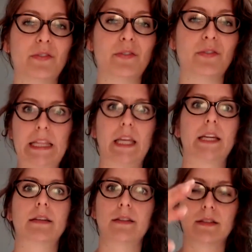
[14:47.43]

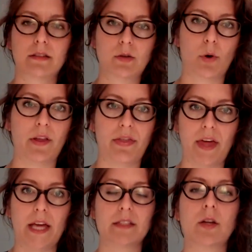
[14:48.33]
island sort of
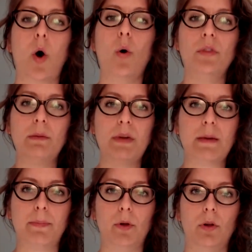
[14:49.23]
thing. So only
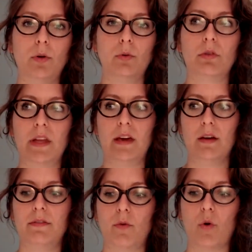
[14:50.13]
people who live
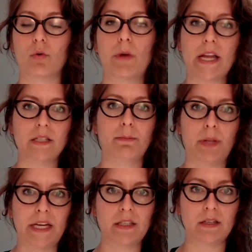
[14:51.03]
or rent places
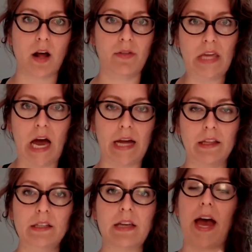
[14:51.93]
on the island have
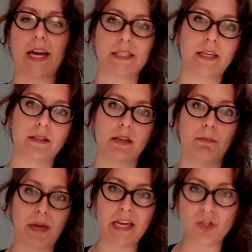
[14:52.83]
access to the
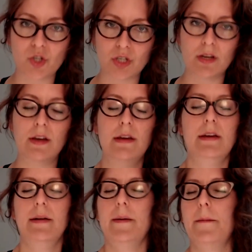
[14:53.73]
beach.
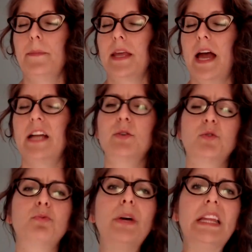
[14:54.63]
And so it's
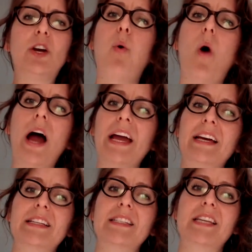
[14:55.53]
really quiet
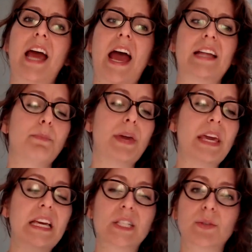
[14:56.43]
and
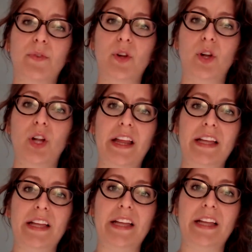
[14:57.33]
peaceful
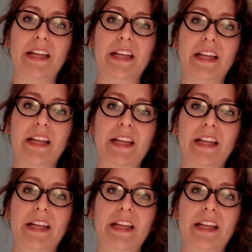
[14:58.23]
and
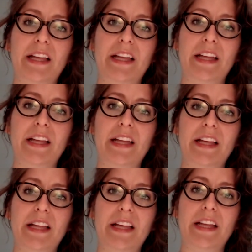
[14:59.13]

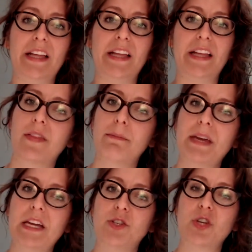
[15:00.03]
clean. There's like no
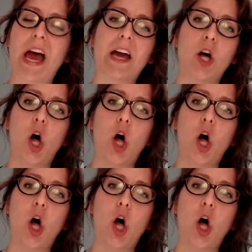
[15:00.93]
trash on the